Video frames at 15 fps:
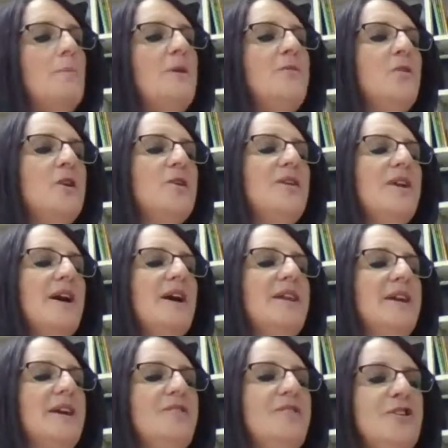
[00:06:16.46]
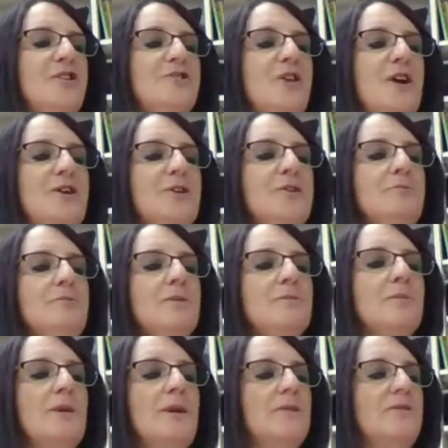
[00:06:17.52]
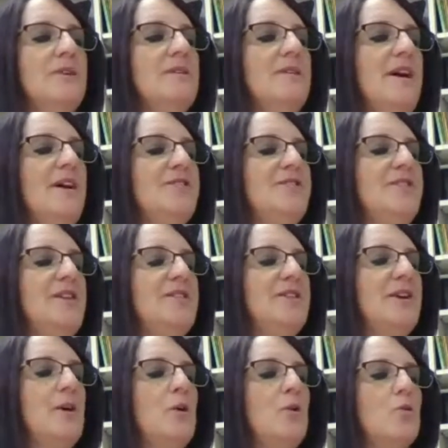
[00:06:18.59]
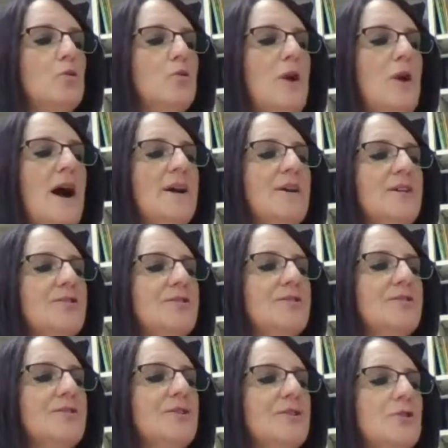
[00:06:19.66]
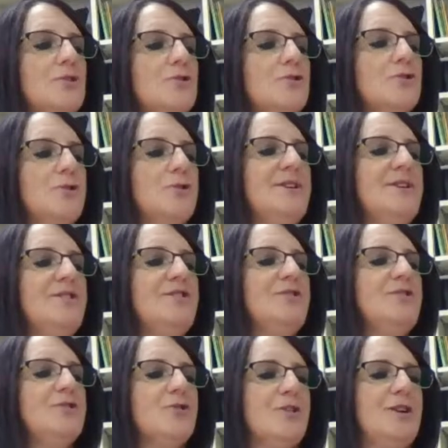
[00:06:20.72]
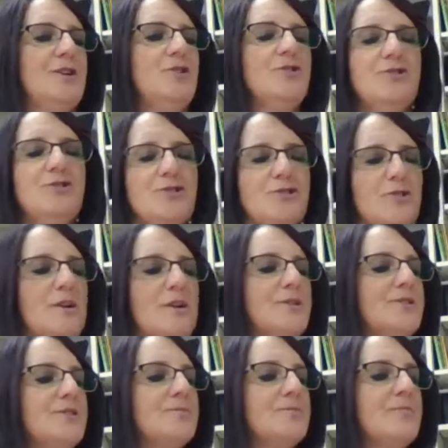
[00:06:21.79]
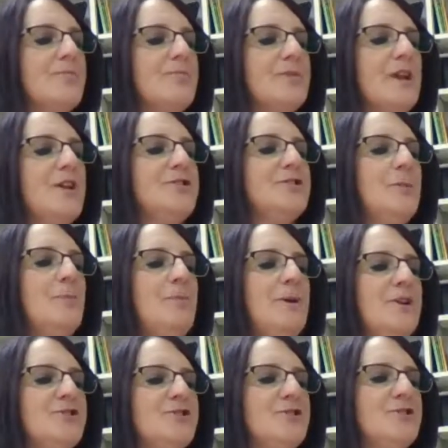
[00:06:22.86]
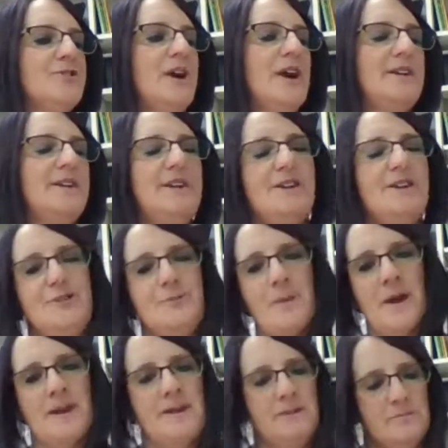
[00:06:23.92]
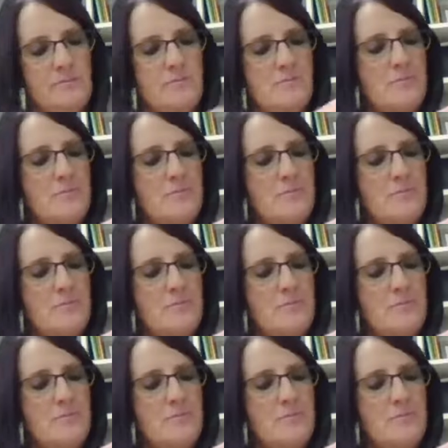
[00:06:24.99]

Before the ad ends, I tried to remember every last detail: rocks, trees, trails, and trunks. It's the picture I need to paint.